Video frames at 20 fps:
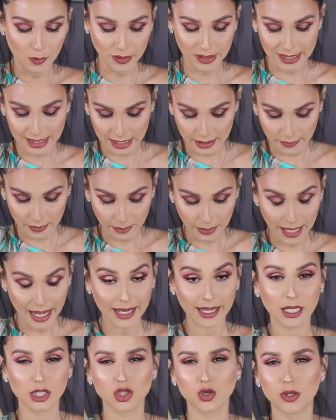receiving
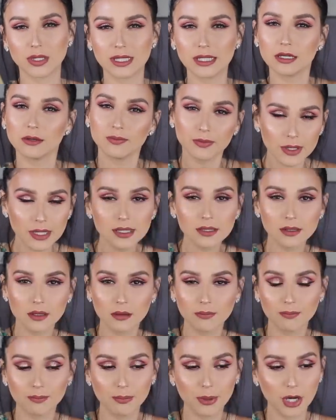blanket. So it's the it's
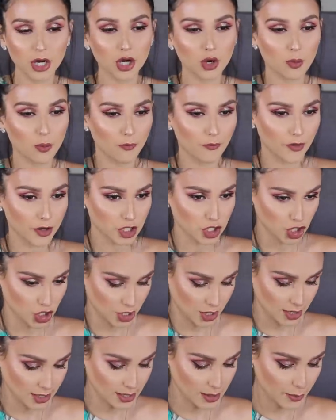the bigger
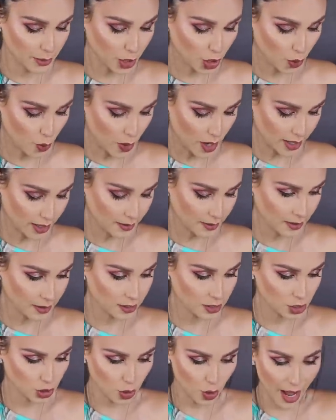version. It's the bigger one.
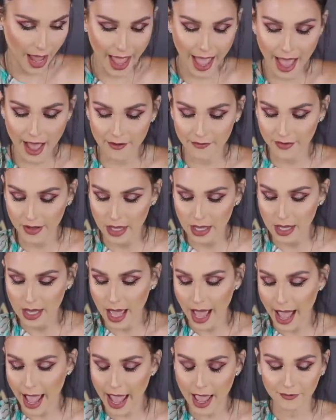So I have
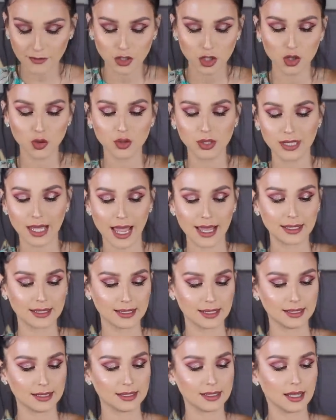I have two
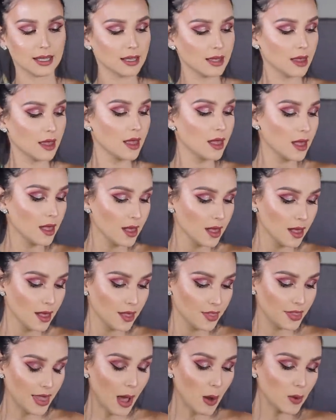sizes.
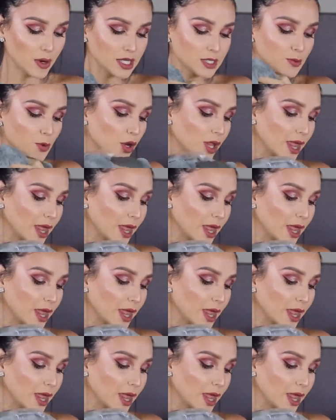That one is